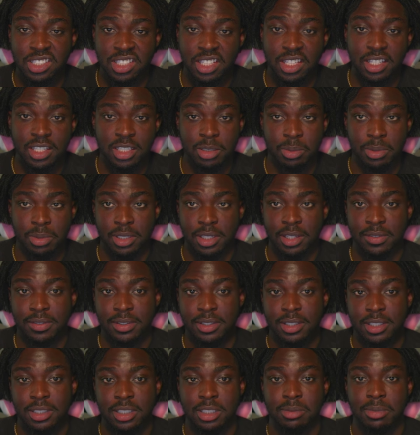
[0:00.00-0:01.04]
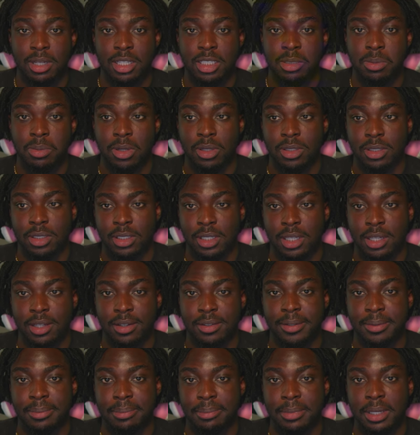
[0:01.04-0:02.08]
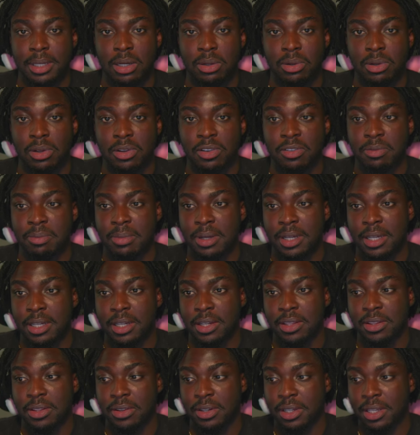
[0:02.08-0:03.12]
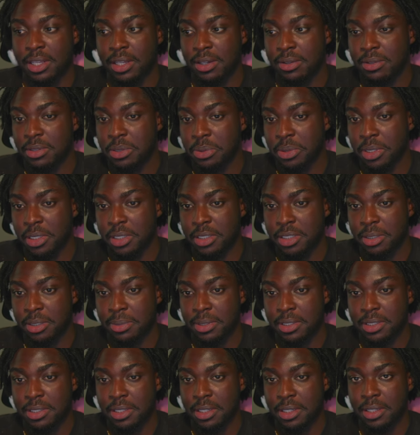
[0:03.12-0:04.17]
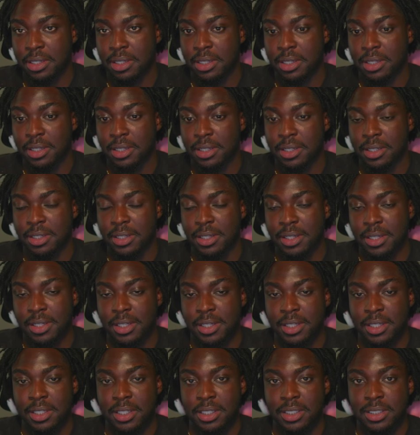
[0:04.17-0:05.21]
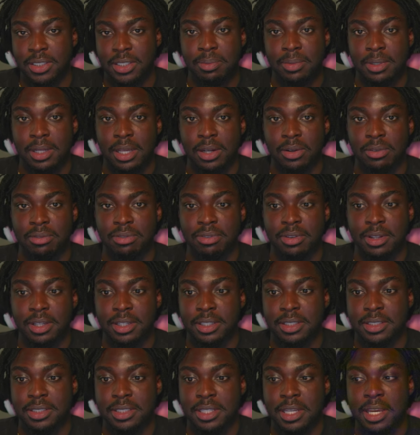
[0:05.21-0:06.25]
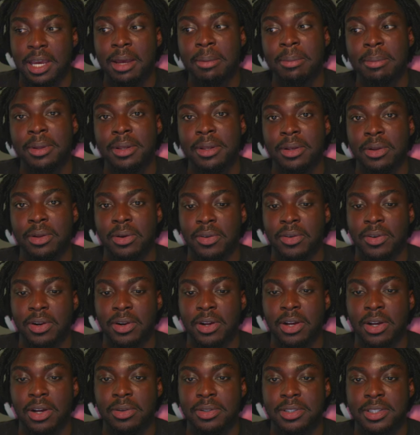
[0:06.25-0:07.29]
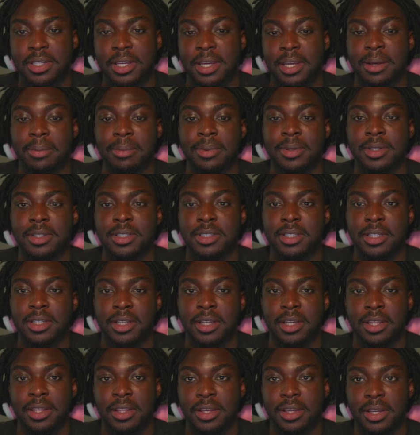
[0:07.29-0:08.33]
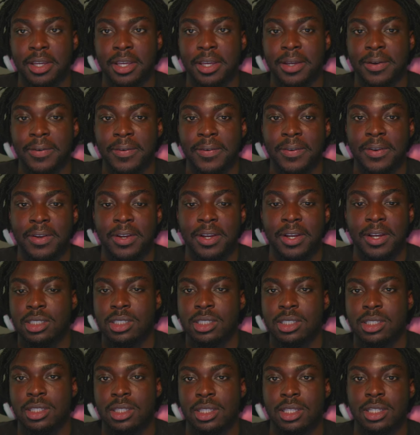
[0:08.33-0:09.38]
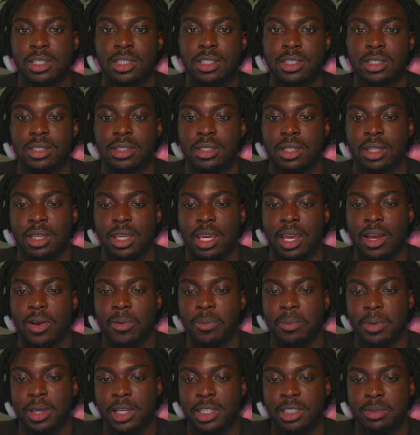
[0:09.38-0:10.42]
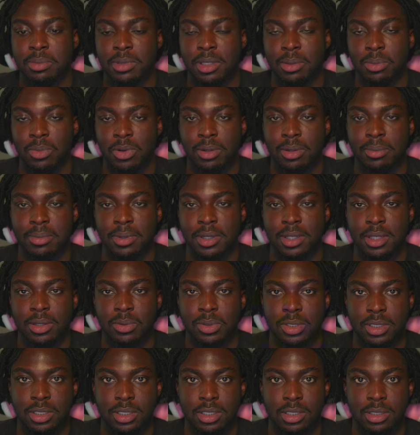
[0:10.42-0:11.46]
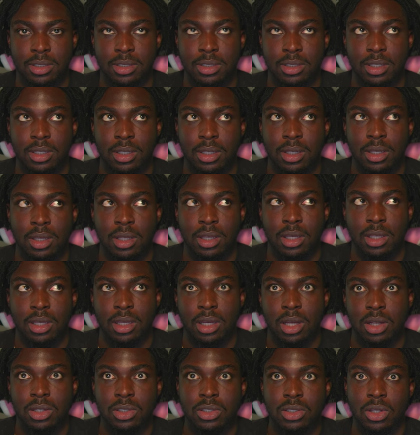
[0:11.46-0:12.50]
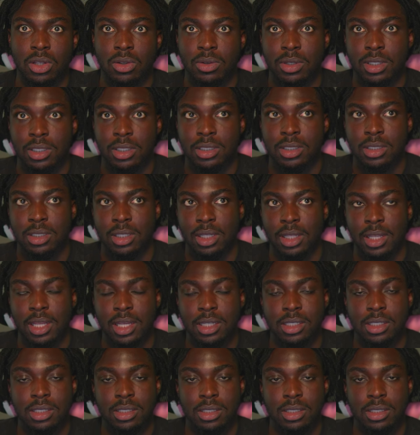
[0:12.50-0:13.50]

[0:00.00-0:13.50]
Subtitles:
is believing. This is my smaller account. I don't know if my other account is ready to be seen yet, so I don't feel like tabbing or alt tab into the other account. This account makes me more money, which is also is less